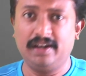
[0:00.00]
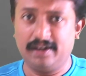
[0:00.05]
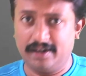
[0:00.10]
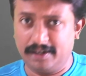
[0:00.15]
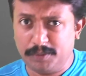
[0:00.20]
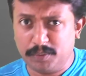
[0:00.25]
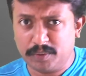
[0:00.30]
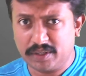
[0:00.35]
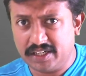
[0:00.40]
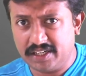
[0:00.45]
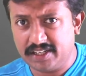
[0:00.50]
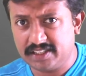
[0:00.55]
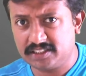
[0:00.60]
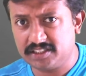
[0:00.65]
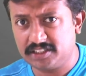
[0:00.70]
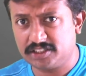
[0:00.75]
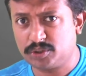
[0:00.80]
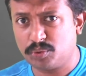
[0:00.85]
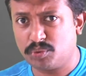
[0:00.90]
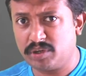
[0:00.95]
Are you
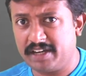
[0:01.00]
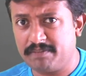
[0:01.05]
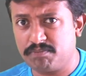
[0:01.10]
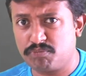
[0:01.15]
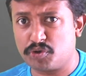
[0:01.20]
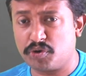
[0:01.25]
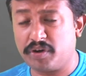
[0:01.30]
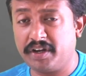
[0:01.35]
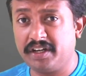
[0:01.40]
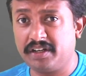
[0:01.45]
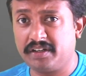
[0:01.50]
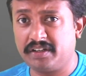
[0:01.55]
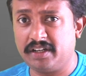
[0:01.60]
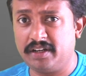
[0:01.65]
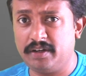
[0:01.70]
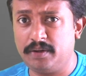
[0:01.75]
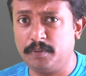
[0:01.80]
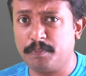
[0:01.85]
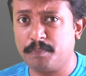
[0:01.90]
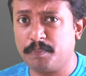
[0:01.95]
connecting to what I'm trying to
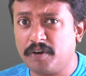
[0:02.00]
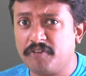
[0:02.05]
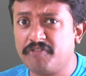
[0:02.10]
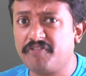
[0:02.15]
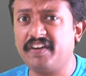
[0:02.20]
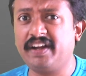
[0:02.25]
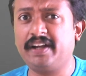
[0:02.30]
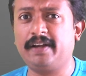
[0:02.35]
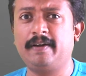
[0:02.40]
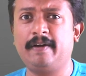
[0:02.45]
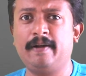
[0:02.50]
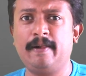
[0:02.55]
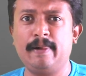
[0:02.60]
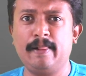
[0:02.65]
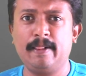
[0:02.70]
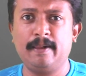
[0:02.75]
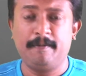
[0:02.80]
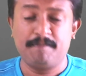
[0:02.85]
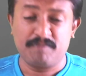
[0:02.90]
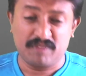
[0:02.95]
tell you? Perfect.
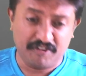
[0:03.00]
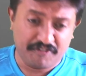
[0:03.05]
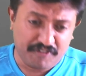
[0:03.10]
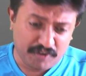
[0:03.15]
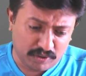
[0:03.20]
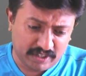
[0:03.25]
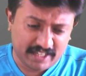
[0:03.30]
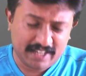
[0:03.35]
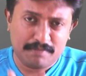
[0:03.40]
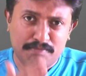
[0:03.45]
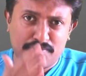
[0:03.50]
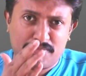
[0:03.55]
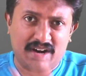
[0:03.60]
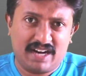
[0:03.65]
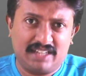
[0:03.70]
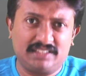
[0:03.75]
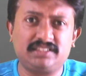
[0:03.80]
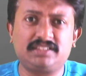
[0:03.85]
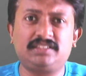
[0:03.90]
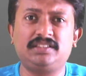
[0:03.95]
If you can
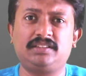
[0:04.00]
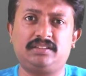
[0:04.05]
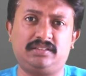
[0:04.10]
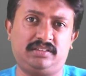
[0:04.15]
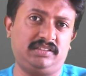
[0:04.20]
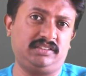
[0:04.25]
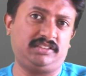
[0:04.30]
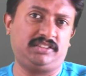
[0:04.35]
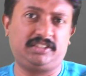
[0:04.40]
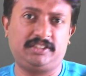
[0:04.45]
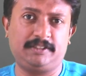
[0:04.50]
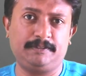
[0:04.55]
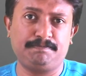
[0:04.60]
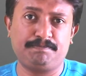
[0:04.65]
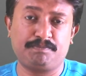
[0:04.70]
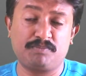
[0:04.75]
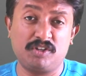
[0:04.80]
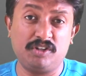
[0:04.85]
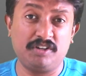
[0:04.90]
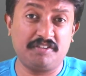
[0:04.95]
master this,
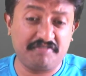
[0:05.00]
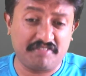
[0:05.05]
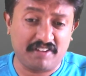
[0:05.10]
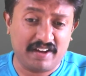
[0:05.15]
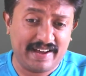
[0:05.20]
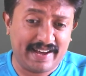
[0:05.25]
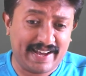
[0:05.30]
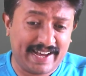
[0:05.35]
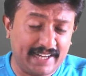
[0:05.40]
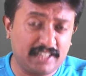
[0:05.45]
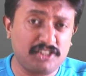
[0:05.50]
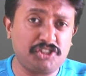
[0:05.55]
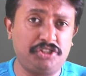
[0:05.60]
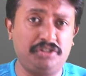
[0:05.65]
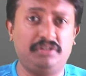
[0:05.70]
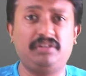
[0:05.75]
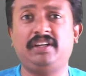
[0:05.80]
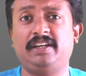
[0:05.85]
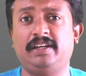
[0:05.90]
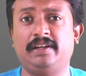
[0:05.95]
you have
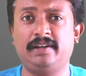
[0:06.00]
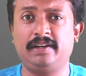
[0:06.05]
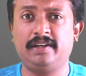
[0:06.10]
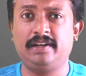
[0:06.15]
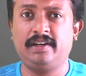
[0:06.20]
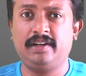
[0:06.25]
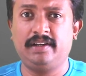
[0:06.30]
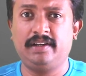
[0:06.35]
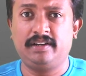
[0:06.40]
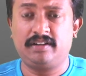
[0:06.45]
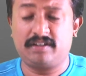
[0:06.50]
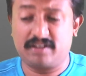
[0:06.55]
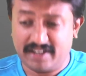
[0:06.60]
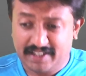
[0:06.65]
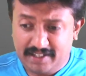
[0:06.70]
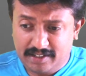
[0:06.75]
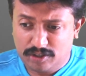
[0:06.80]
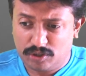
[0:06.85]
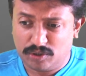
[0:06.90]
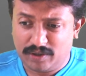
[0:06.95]
actually
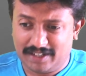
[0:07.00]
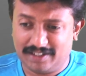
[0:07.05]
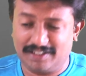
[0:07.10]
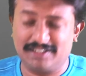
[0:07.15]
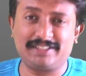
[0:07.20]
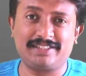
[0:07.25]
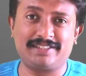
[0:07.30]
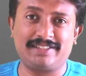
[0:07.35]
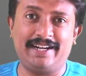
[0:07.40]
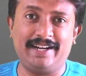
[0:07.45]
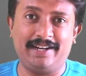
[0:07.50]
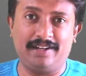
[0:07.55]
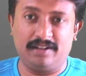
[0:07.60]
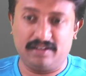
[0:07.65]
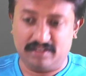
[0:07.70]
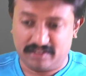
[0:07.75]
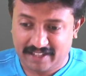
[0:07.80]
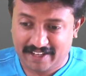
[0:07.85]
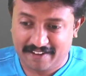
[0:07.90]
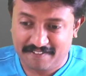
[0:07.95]
tried to
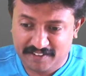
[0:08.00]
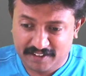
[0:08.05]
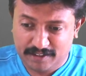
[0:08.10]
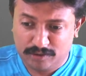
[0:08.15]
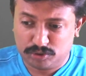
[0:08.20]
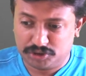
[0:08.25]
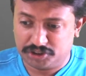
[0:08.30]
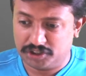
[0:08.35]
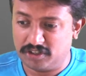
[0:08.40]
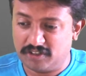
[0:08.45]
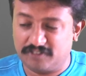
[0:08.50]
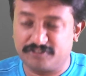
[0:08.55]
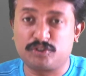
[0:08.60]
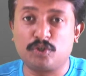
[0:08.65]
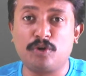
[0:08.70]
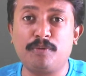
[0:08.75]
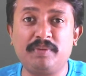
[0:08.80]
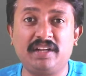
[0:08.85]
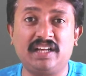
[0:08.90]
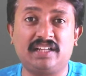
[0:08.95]
understand the evolution of
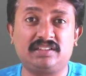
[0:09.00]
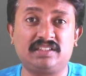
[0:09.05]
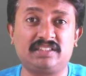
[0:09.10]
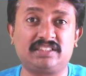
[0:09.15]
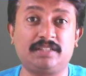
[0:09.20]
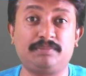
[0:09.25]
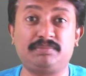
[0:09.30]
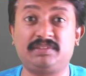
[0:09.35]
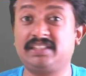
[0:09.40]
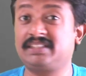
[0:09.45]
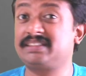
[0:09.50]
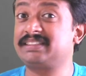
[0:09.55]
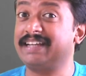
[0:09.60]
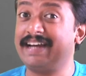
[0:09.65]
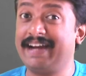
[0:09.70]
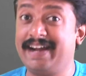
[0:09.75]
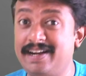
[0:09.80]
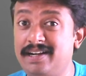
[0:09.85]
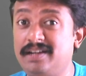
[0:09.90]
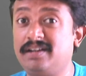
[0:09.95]
so many other subjects,
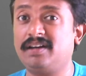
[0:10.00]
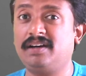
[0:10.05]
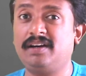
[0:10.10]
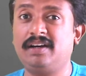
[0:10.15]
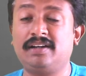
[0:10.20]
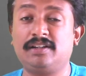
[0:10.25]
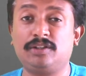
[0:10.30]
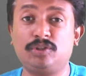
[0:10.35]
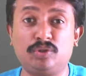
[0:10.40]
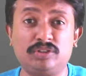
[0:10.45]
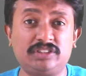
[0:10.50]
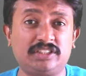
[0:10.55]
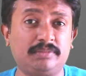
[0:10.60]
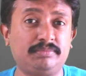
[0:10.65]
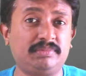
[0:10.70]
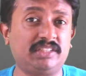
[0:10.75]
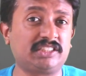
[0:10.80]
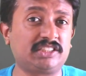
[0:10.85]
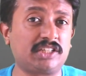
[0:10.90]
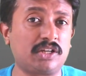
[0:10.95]
and those
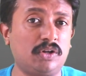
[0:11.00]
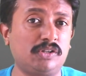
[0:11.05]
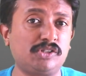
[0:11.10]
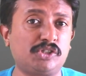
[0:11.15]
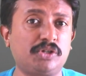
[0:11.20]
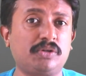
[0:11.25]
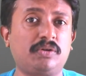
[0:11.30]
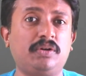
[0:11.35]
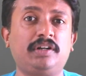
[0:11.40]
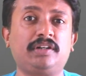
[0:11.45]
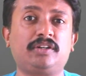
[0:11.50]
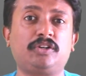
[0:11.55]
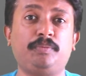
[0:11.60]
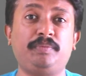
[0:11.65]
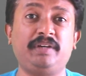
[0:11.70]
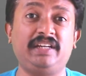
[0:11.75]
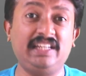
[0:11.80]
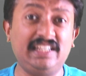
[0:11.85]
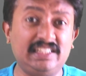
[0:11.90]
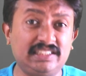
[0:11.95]
subjects are also going to
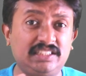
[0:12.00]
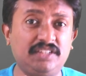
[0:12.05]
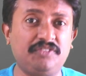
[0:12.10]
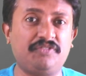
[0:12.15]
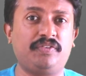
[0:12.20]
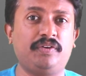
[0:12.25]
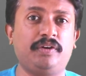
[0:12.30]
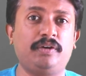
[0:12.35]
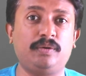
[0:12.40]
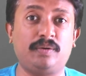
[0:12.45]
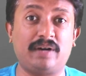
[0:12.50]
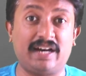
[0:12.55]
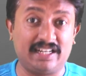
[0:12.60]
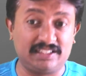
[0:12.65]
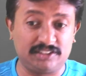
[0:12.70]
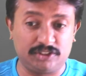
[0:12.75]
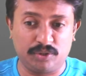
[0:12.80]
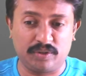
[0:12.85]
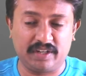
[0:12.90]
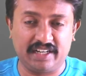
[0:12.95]
be easy for you
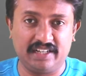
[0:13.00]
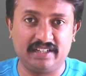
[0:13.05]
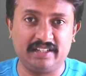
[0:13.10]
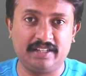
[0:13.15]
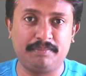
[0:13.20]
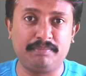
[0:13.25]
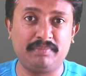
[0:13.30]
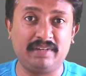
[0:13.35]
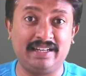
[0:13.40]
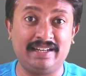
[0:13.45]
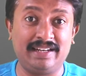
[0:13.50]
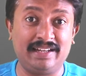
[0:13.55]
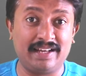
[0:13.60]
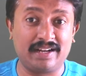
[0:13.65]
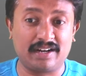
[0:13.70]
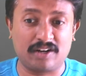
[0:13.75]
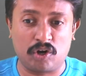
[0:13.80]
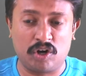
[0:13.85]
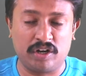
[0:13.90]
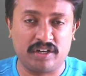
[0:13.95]
as you read them in
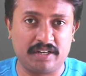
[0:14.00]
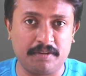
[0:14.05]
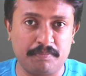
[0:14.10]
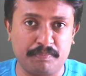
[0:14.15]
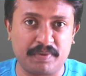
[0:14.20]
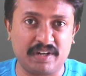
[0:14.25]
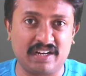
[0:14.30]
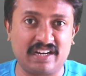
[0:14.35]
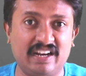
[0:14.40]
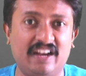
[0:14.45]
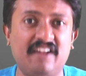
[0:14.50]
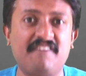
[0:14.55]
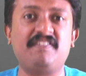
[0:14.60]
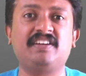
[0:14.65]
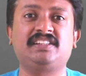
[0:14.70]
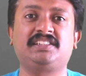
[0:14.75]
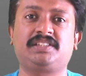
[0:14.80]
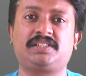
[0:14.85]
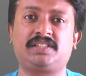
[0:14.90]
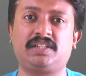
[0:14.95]
their contemporary
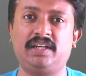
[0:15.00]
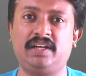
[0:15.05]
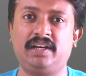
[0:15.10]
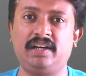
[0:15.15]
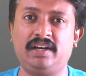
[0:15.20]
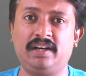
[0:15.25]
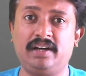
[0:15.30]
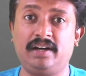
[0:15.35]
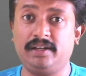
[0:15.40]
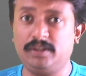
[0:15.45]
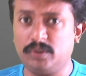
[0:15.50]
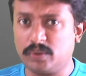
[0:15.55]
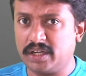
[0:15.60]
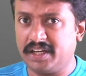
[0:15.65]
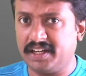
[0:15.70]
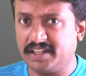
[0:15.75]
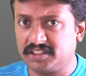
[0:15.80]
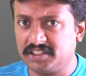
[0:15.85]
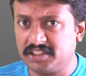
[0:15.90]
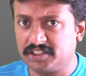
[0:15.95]
relevance. Are you
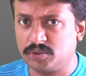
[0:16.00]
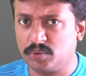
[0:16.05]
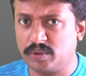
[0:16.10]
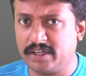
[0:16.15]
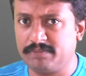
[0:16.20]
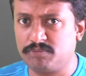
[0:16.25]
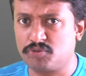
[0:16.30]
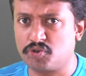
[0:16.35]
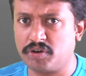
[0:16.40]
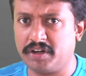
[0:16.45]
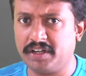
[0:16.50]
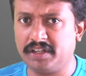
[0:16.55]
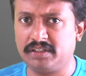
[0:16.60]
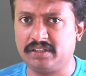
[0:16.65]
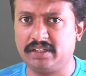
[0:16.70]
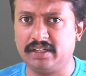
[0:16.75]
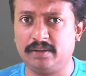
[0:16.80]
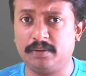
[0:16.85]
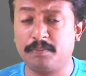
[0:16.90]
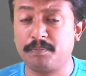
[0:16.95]
connecting to what I'm trying to
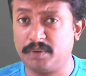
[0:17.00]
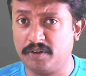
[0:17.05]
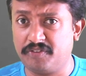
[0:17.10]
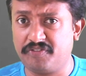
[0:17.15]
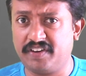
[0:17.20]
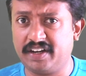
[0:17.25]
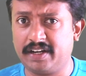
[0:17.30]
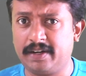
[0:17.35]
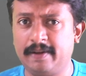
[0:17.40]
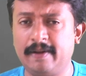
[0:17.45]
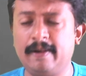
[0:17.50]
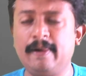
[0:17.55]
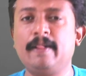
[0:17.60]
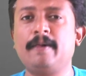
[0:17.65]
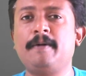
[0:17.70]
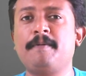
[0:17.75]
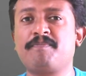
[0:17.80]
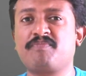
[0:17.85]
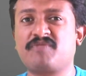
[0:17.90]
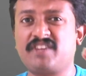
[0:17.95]
tell you? Perfect.
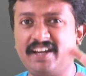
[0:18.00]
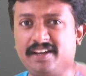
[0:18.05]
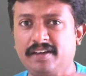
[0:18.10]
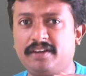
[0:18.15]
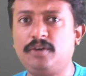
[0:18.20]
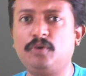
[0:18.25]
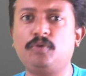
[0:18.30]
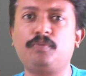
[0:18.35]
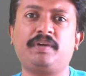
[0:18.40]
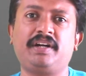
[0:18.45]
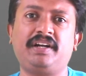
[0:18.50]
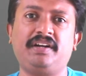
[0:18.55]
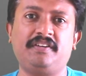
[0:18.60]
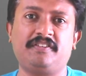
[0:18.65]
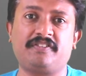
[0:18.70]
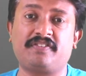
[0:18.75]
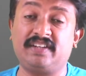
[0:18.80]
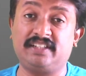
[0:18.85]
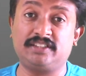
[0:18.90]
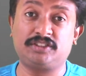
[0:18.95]
Thank you, my
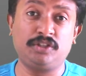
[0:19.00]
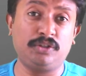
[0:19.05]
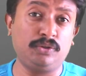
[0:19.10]
dear friends.